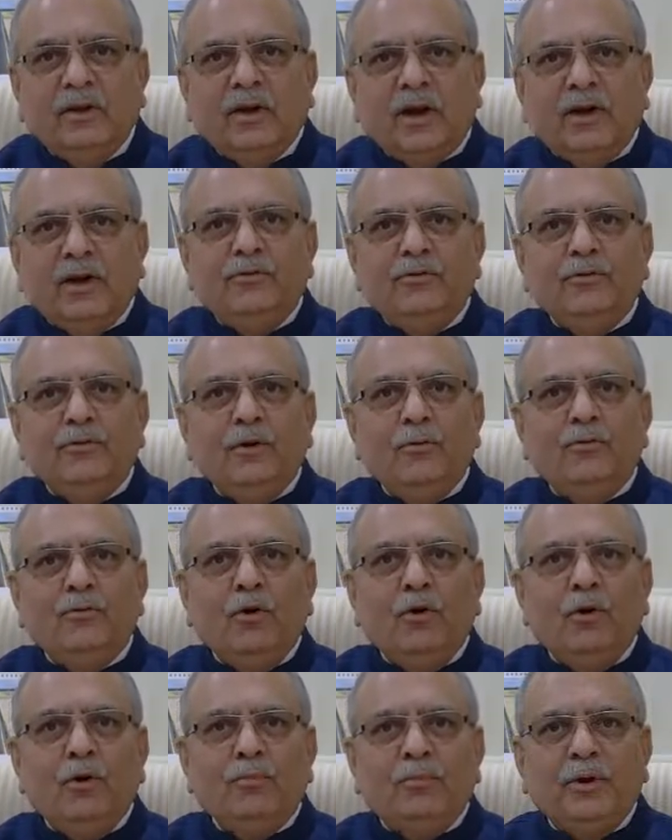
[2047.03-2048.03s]
And if you're
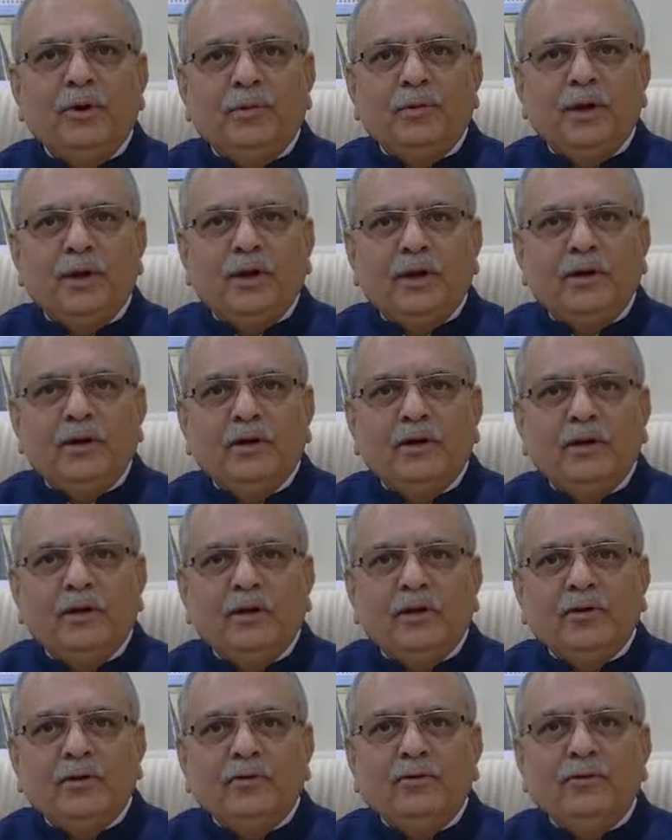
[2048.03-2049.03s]
more prepared,
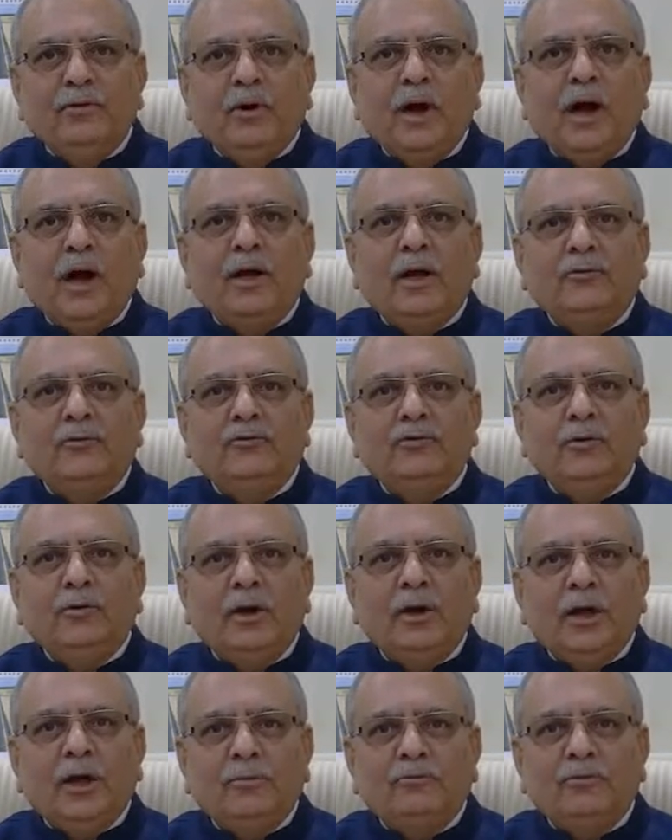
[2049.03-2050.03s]
you're
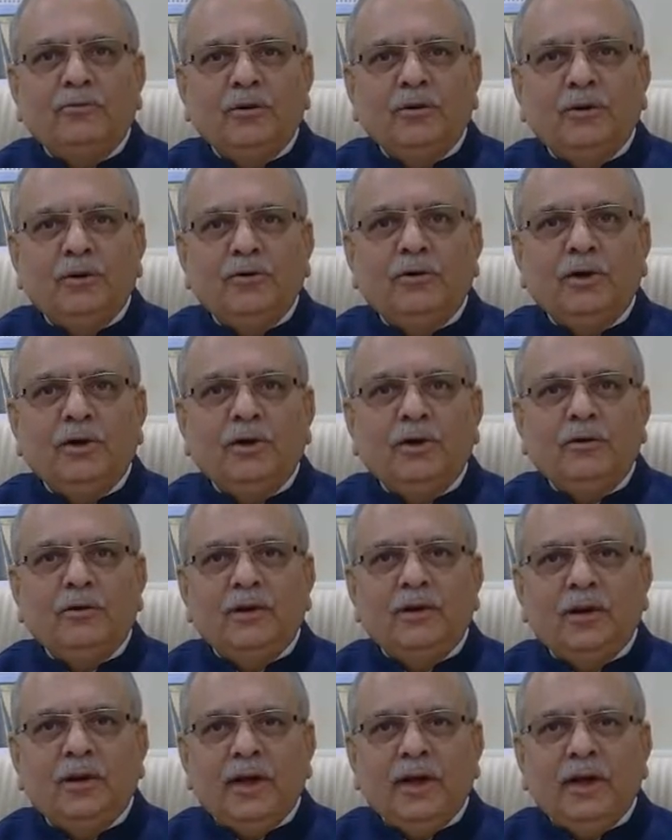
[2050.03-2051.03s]
assured
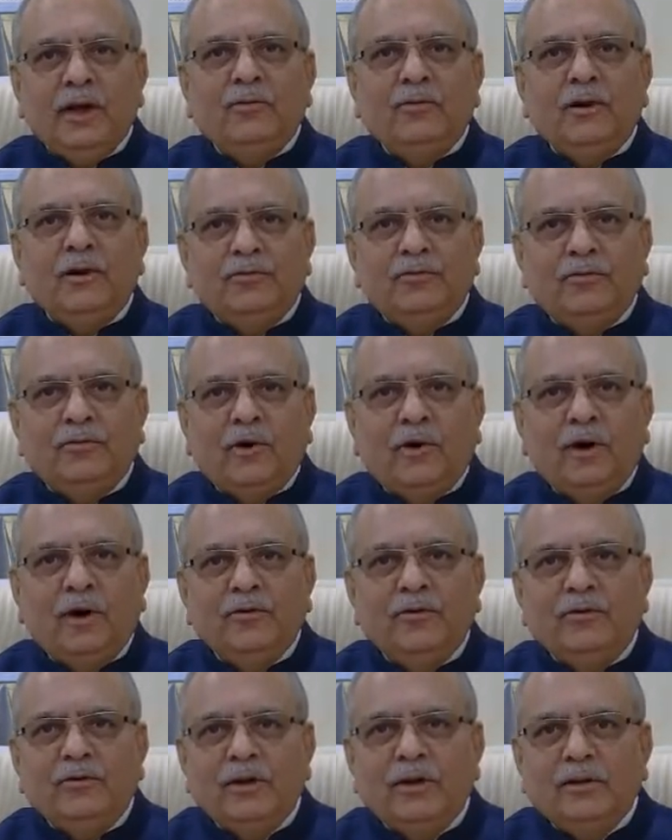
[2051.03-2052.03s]
absolutely ever,
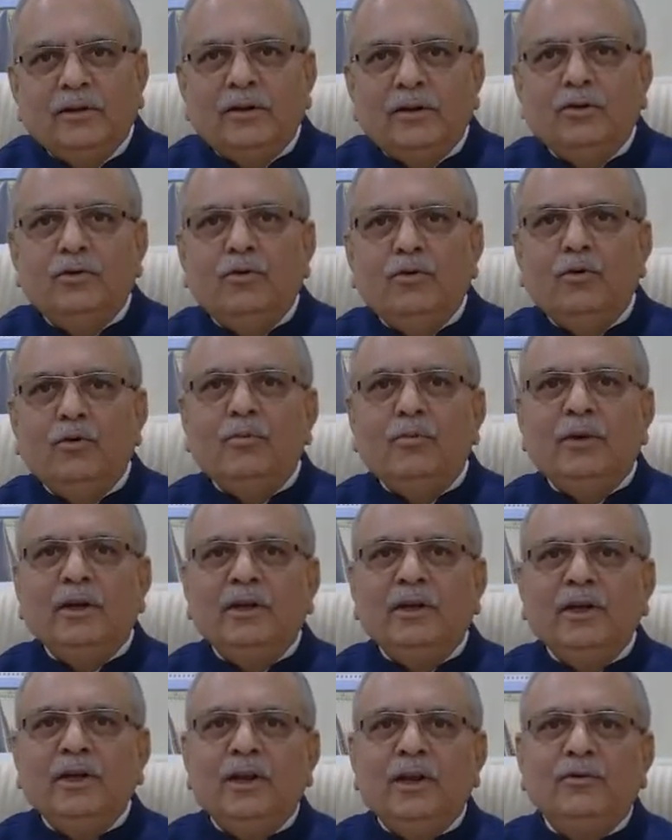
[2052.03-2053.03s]
forever that
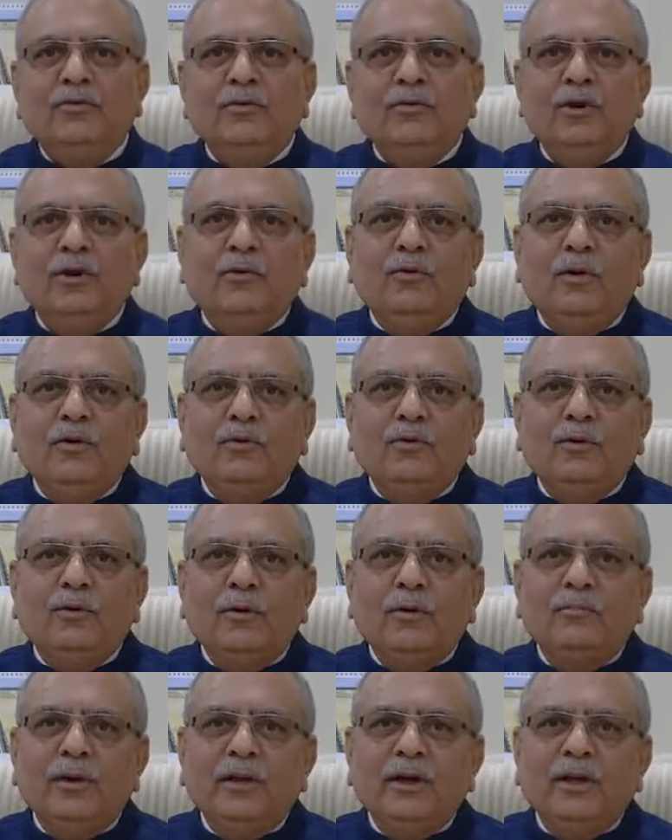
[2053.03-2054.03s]
nobody else will want to
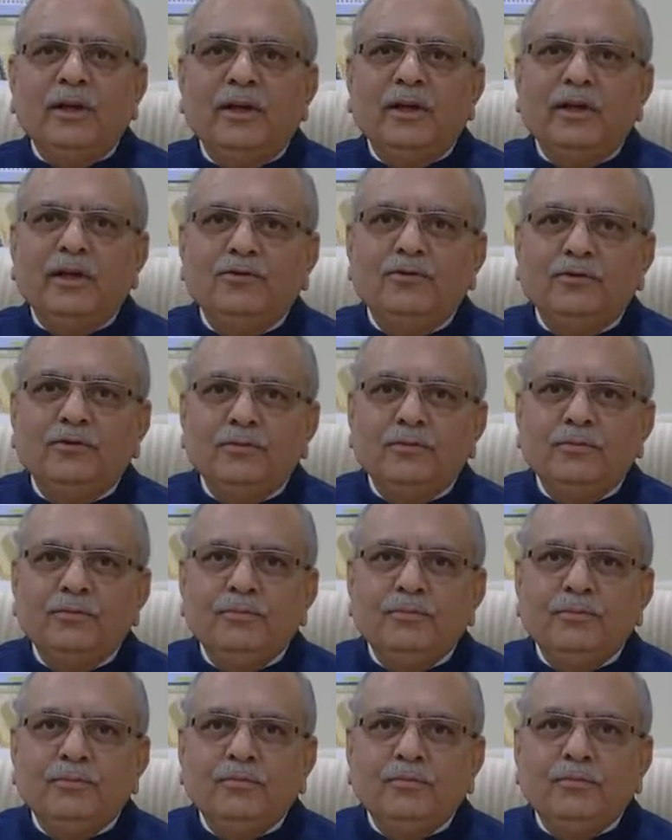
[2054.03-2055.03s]
come and engage you.
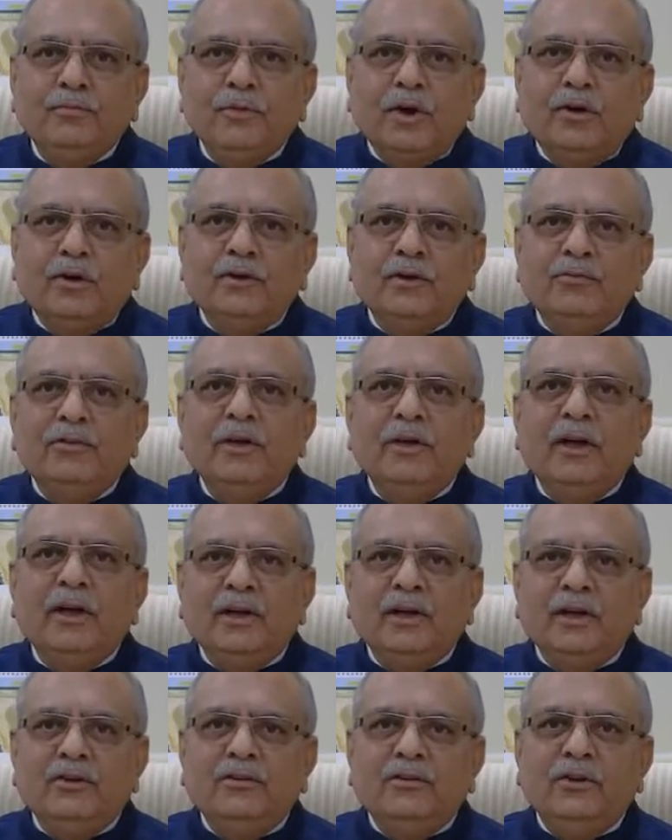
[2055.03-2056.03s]
Because if he
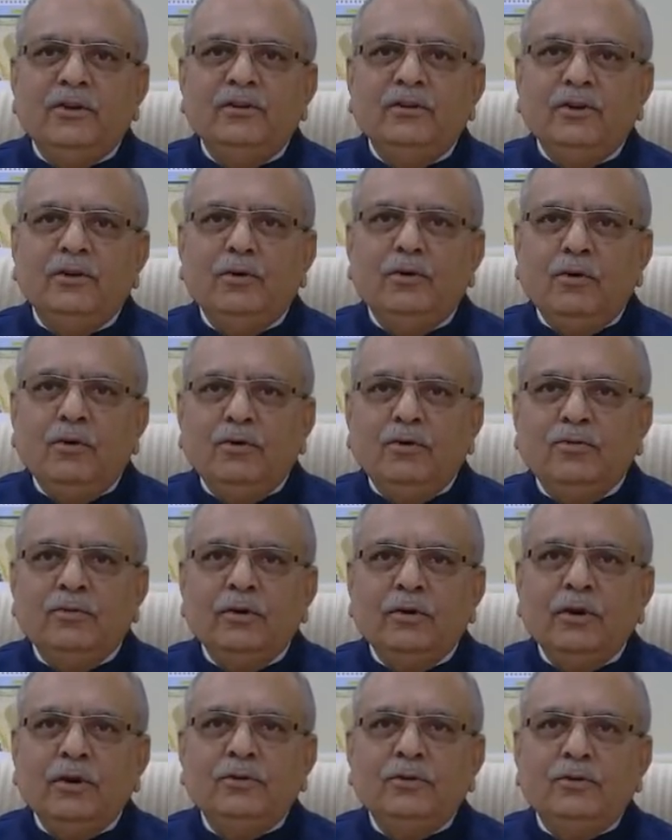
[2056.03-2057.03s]
engages, he
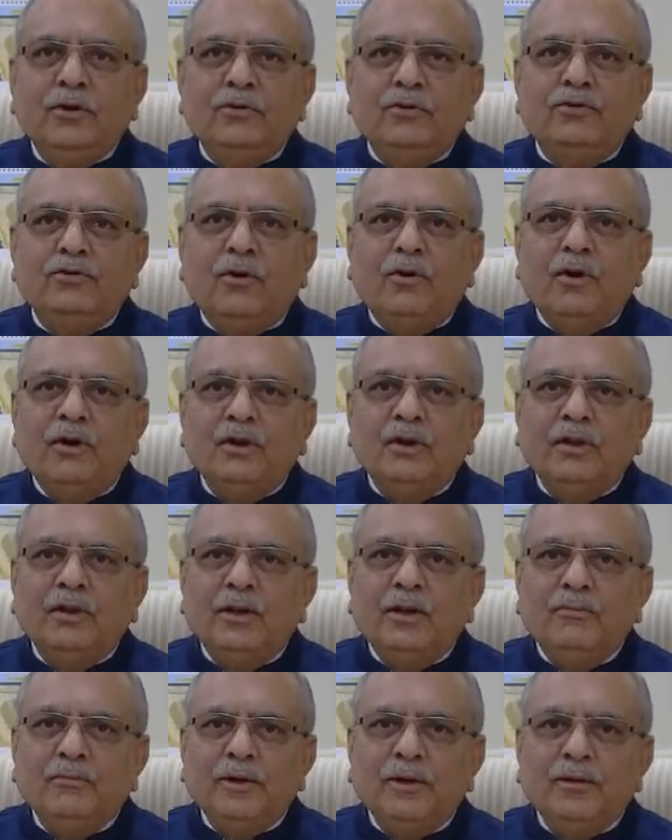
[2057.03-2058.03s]
knows you're stronger
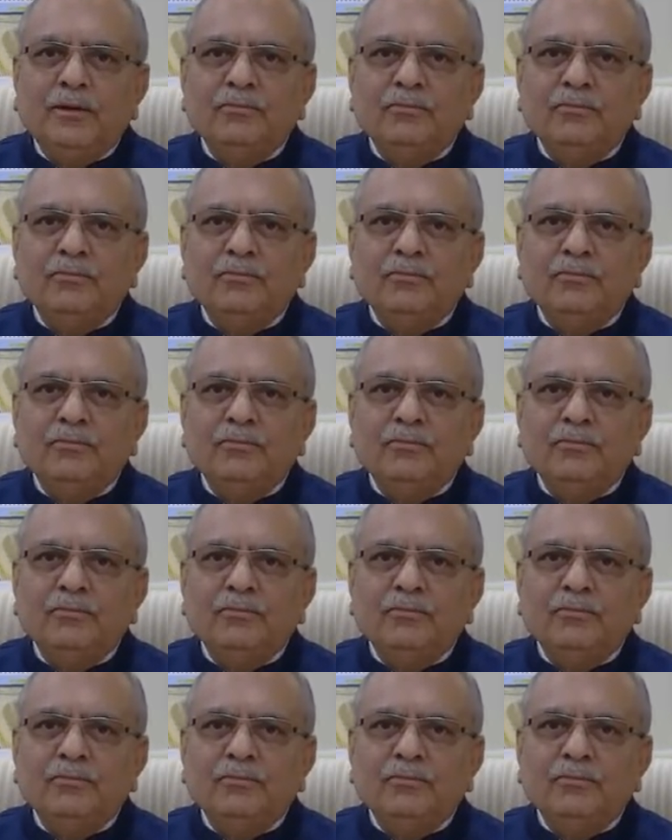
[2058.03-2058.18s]
than me.